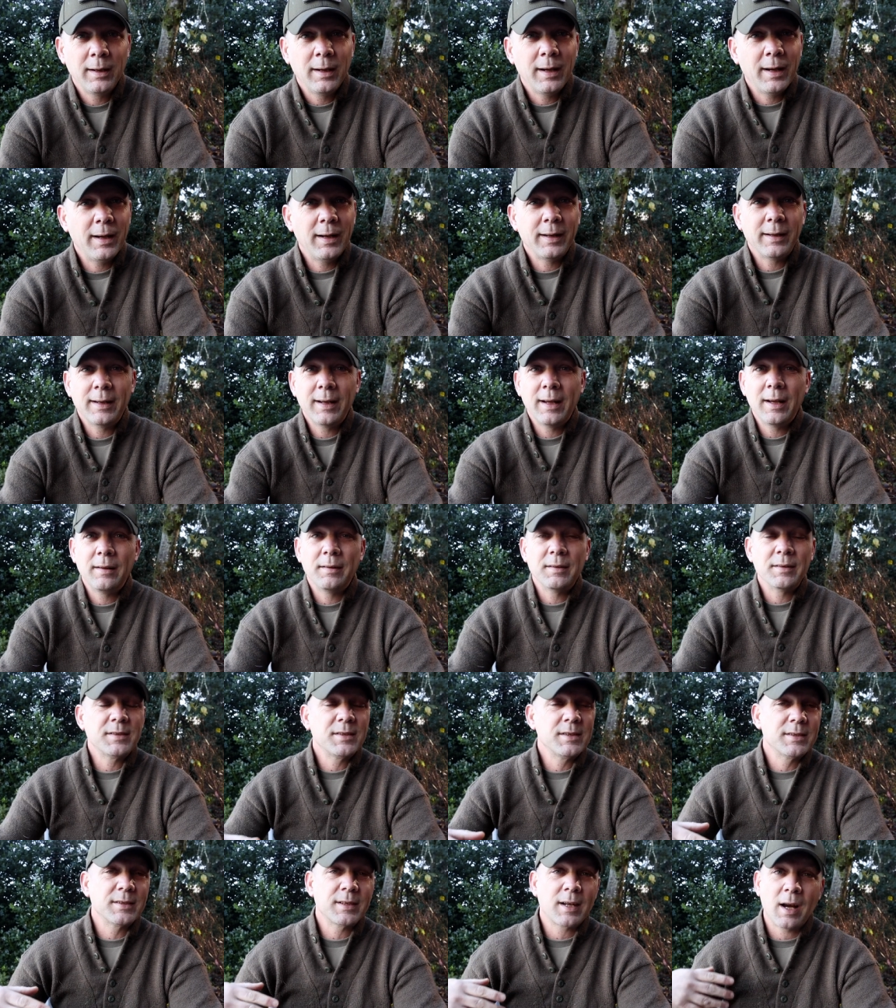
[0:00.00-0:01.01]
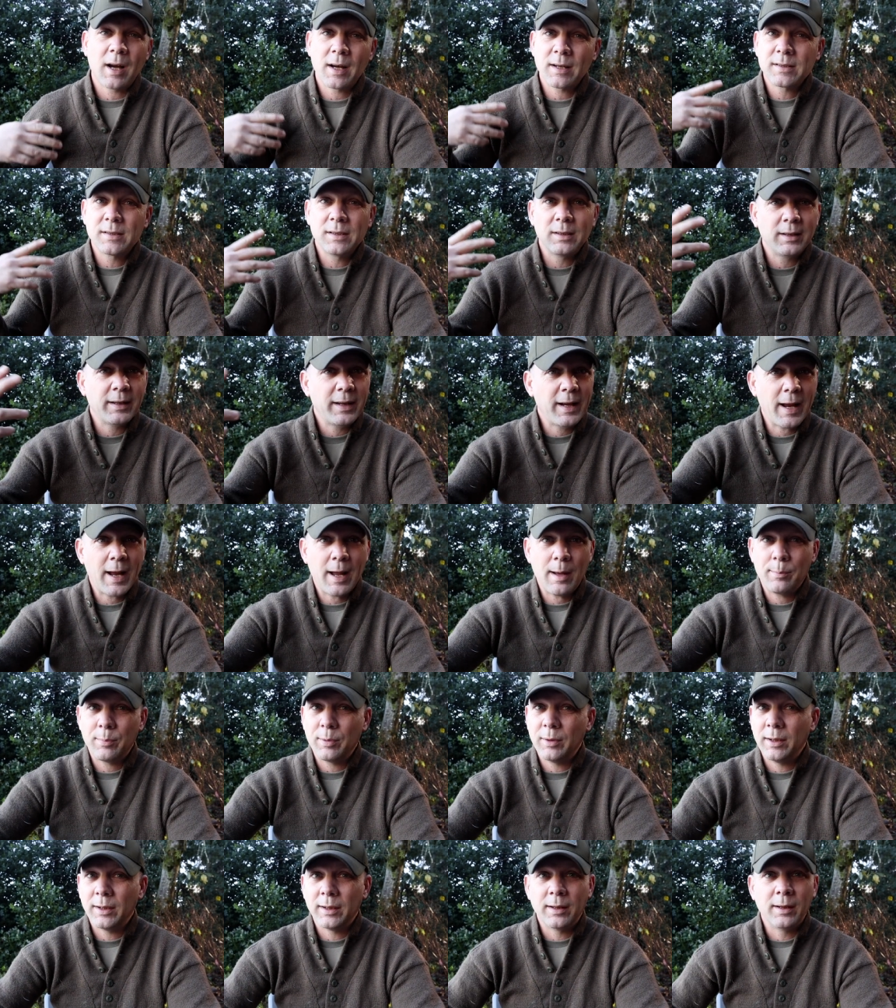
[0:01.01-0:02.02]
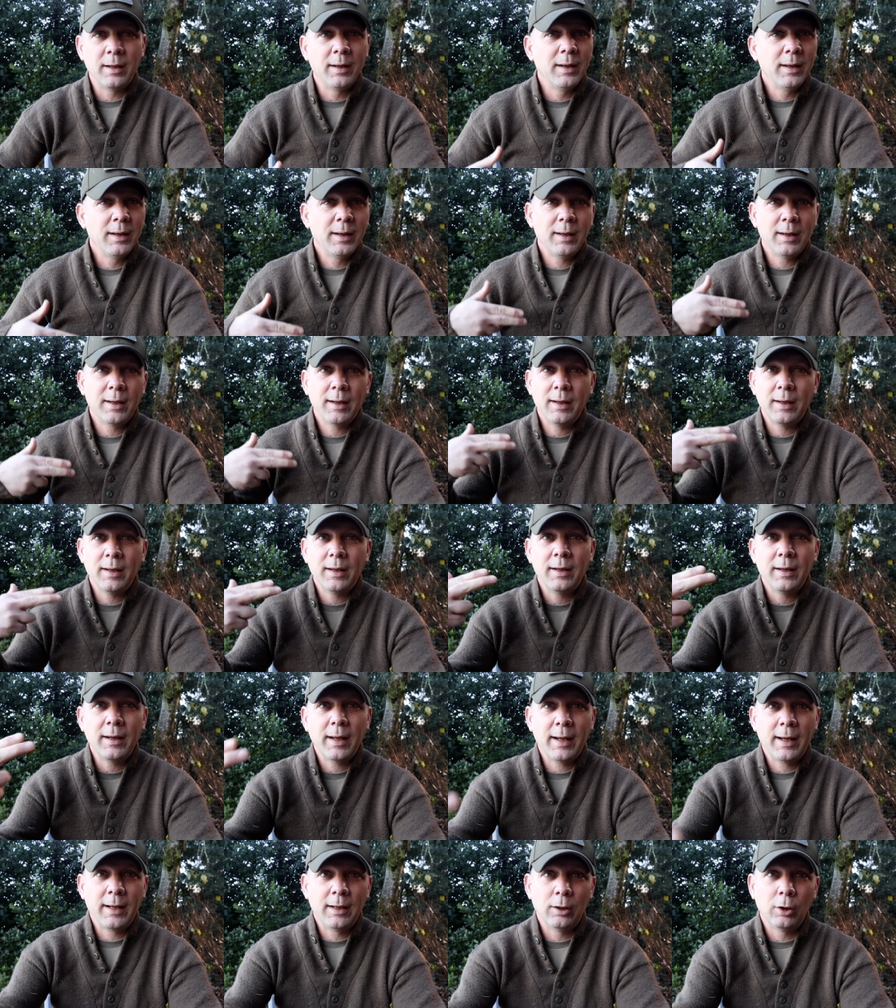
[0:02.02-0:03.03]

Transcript: And again, this is constantly happening in a